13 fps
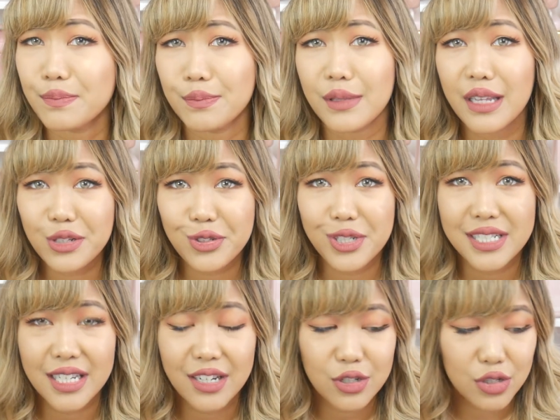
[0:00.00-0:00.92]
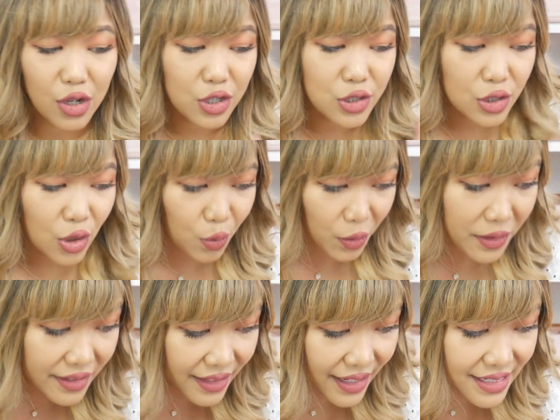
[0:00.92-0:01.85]
luxury sneakers are so
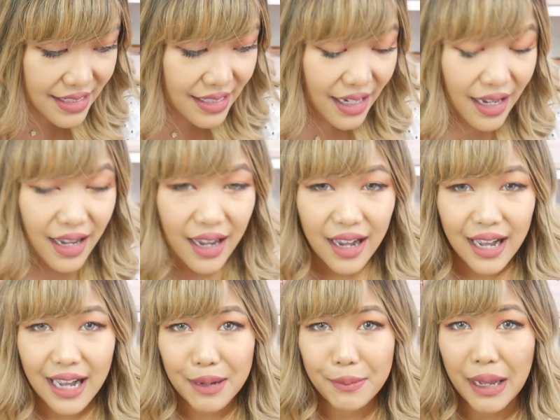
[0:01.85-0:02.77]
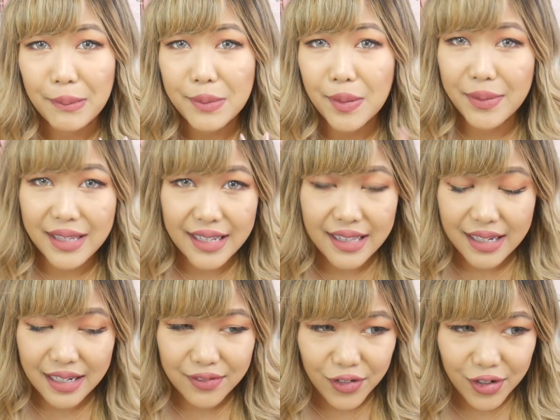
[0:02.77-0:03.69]
worth it. I'm completely
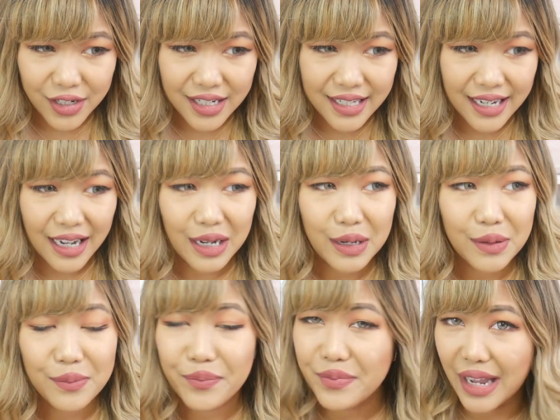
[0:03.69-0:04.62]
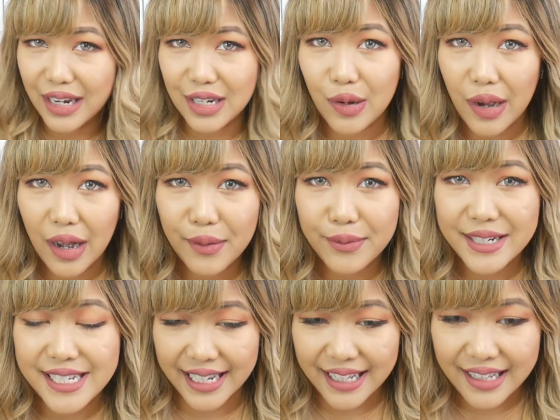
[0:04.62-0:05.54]
converted now. I know how
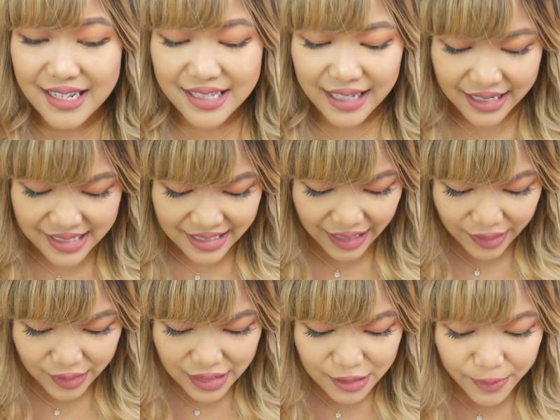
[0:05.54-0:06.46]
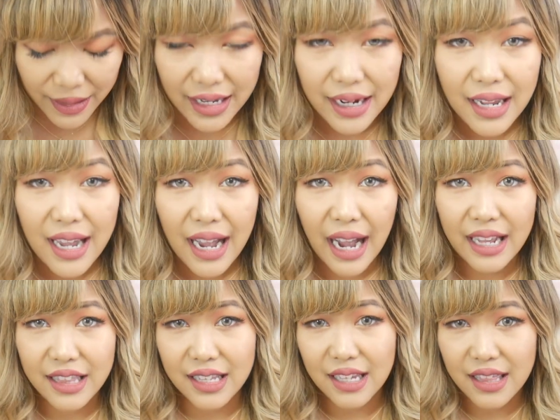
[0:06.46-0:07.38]
ridiculous that sounds, but I
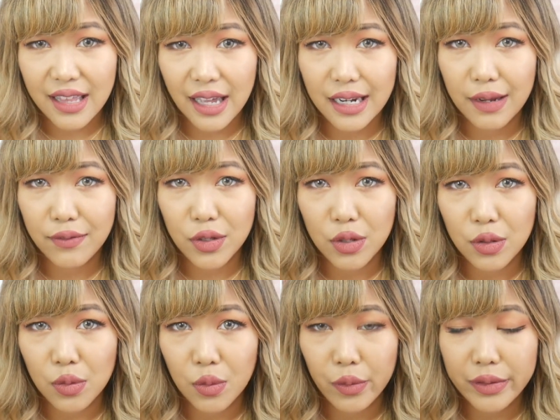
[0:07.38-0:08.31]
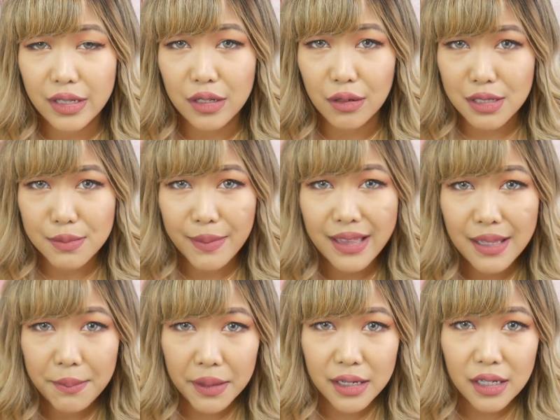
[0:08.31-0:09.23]
think that if you spend the
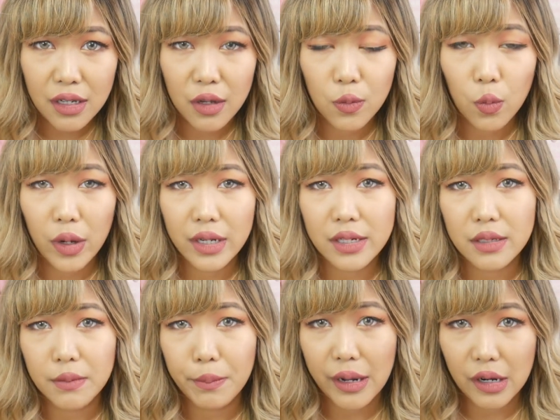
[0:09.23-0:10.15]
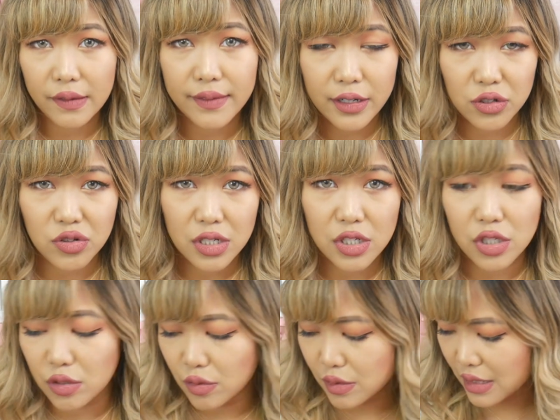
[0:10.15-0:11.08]
money on one pair of luxury
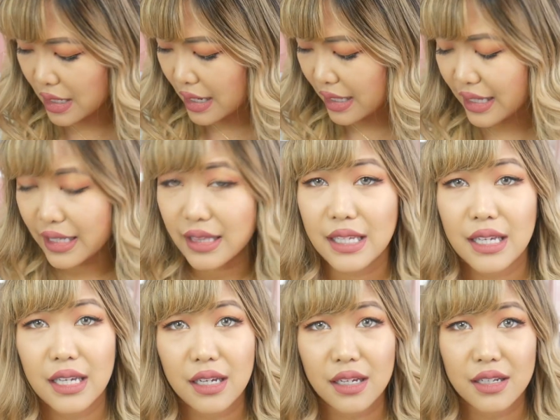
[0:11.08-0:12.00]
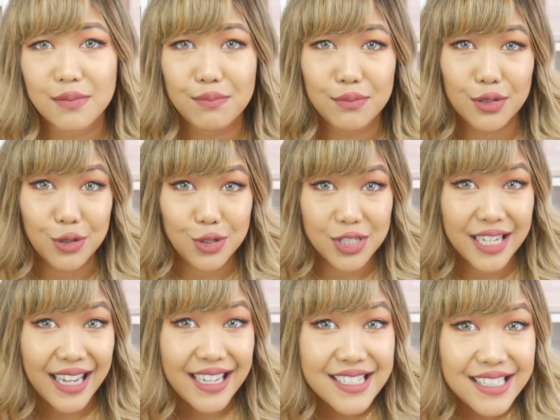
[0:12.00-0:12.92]
shoes, like the Gucci
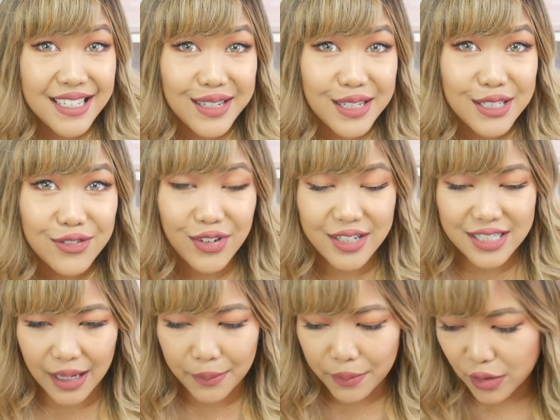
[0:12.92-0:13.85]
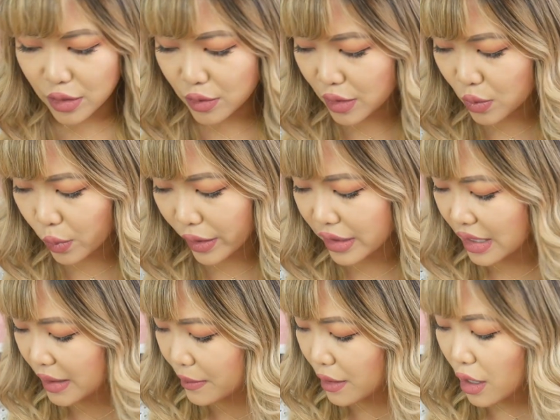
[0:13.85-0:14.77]
Ace sneakers, for example, you can wear
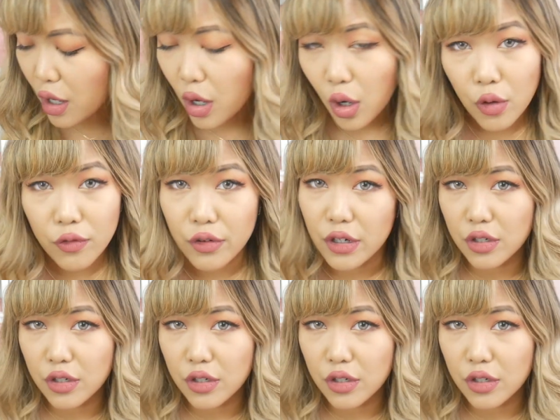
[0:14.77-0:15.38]
them over